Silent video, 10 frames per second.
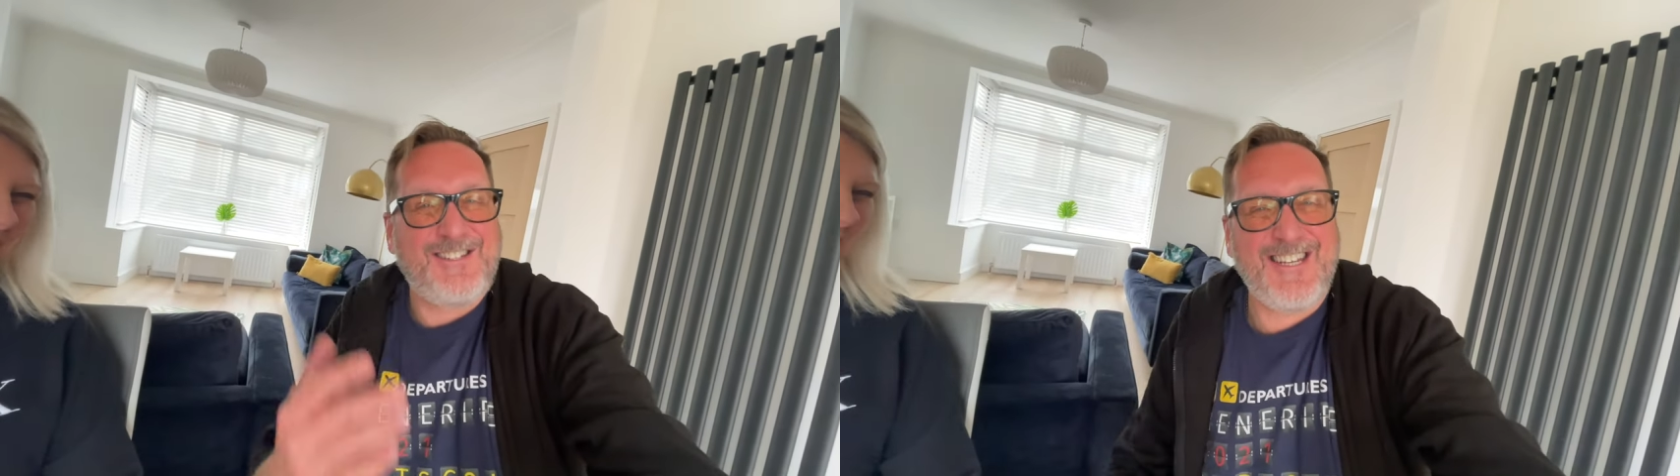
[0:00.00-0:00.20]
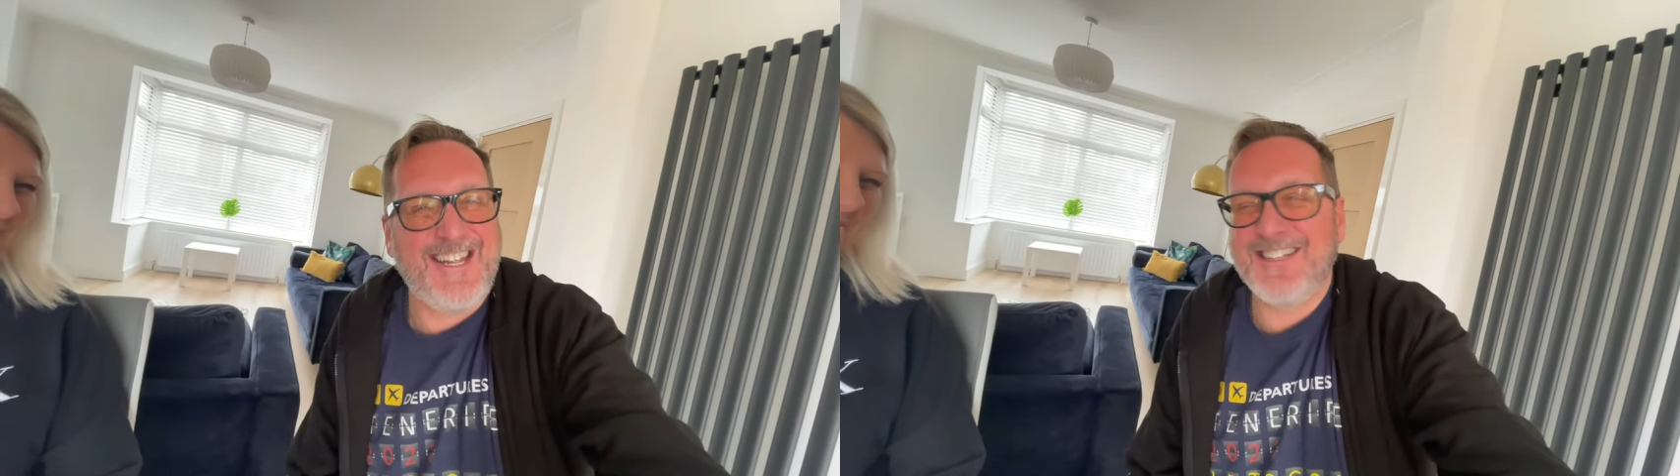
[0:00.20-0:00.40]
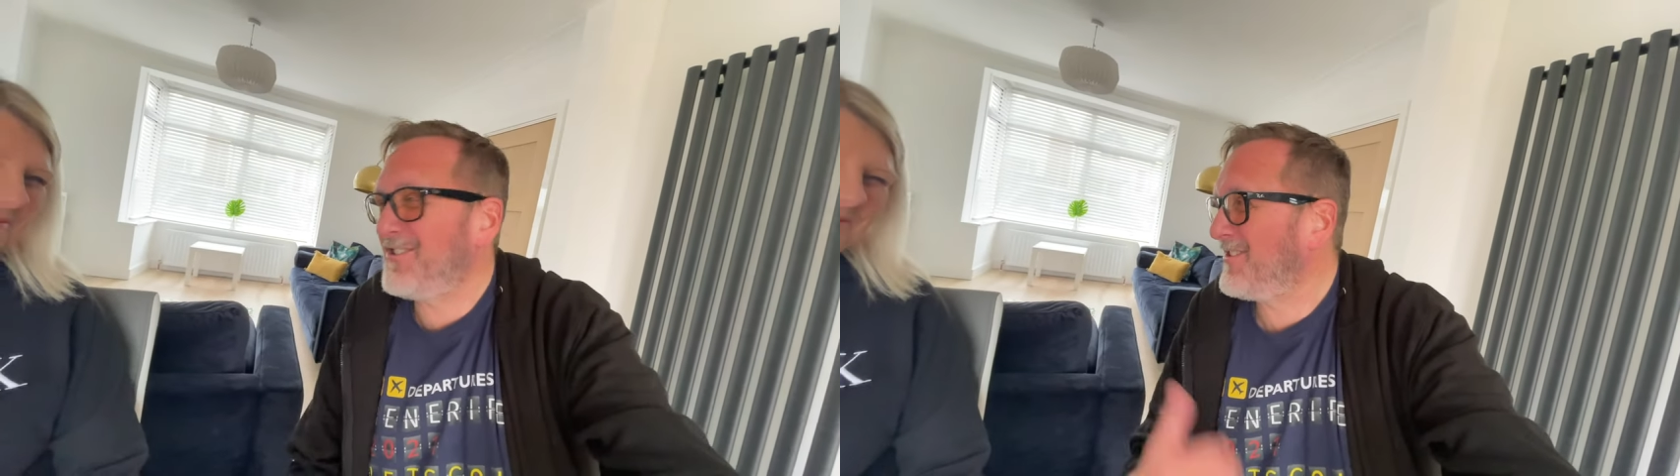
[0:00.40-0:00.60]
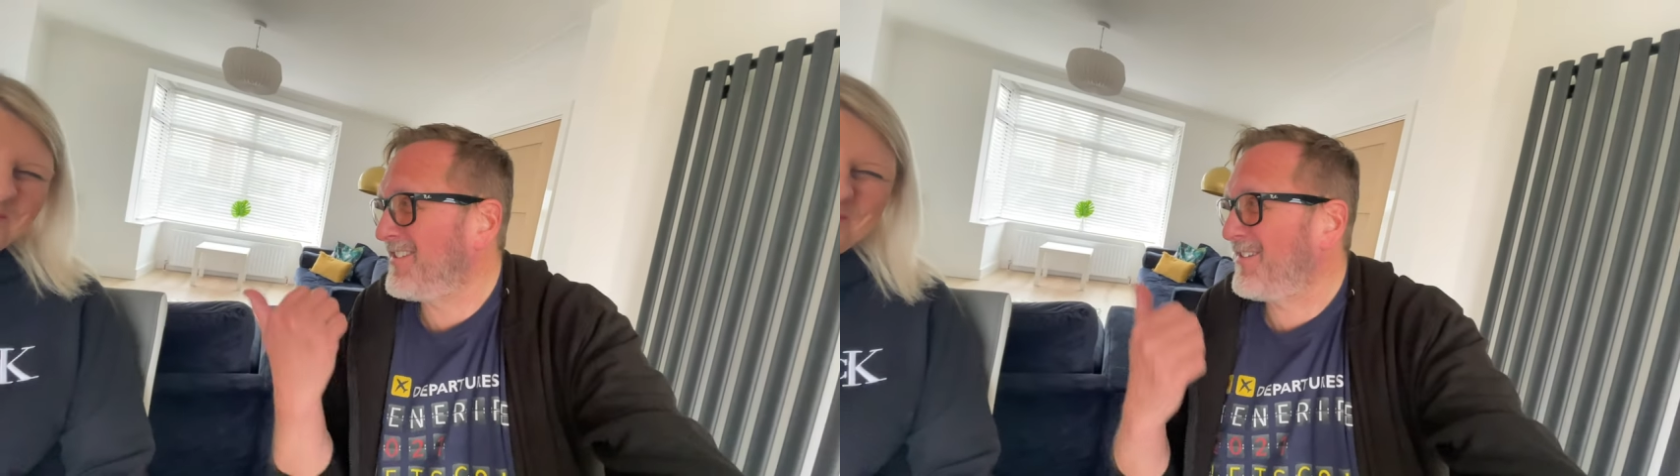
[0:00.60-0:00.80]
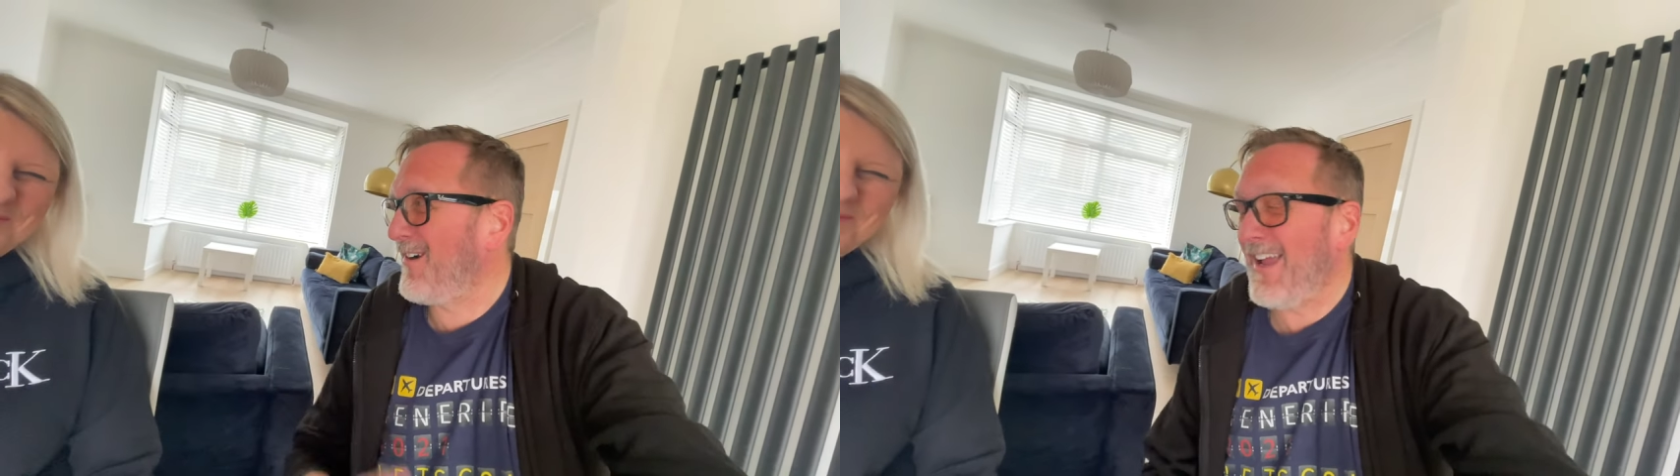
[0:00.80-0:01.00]
she is.
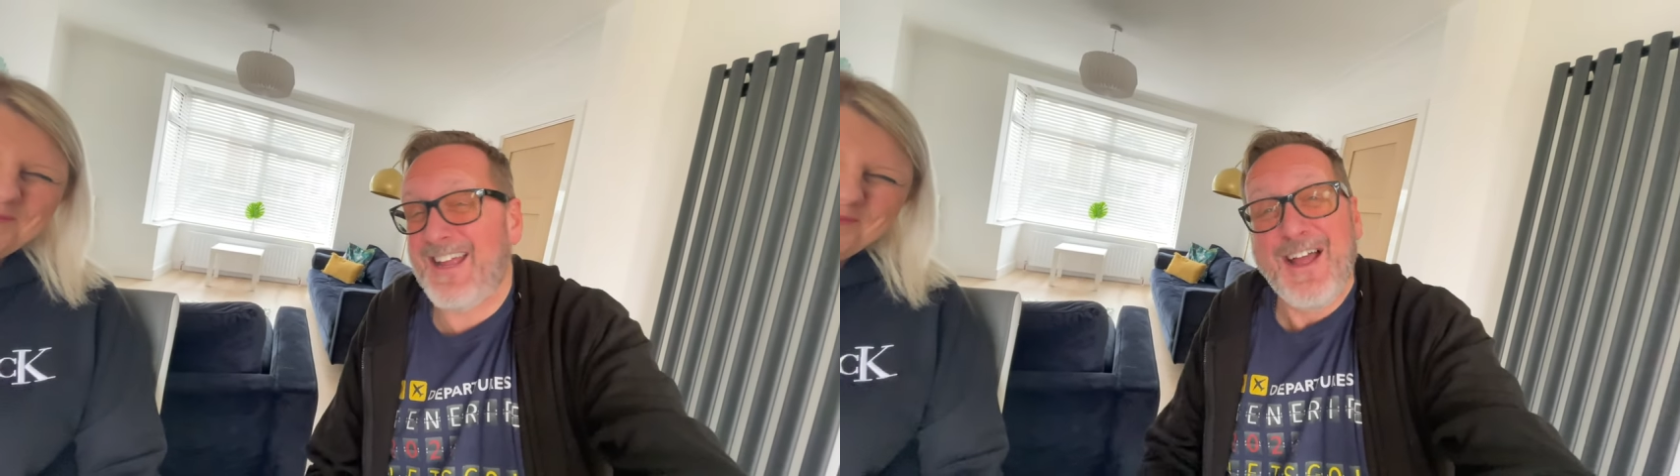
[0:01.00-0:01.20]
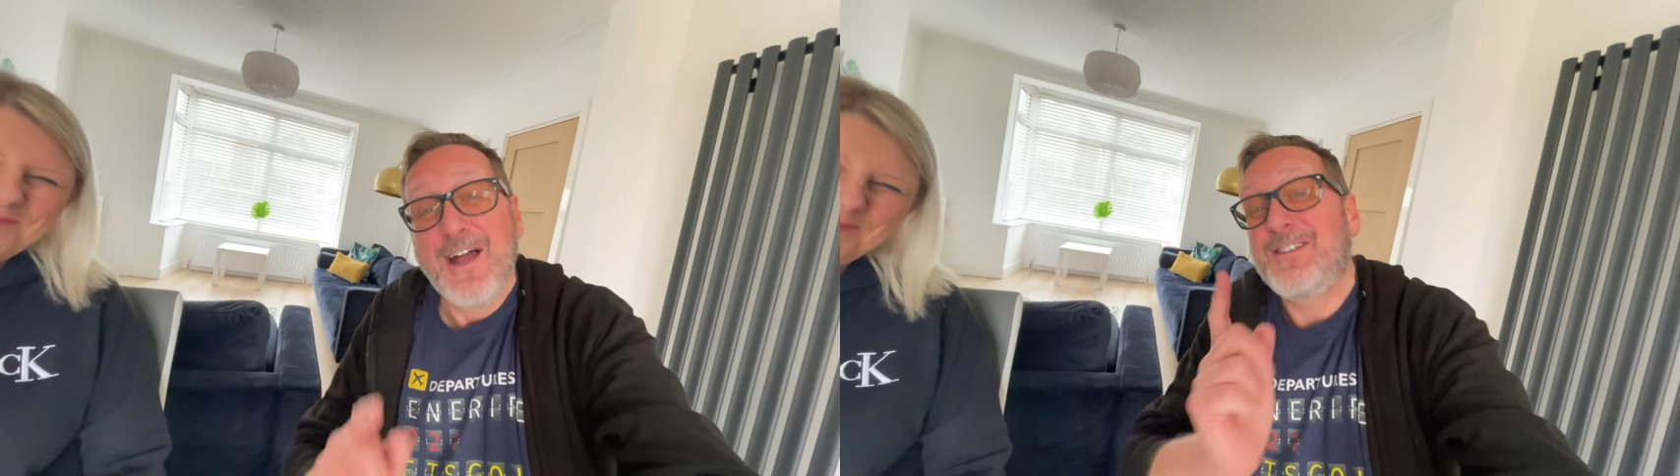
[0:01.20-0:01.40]
She's great.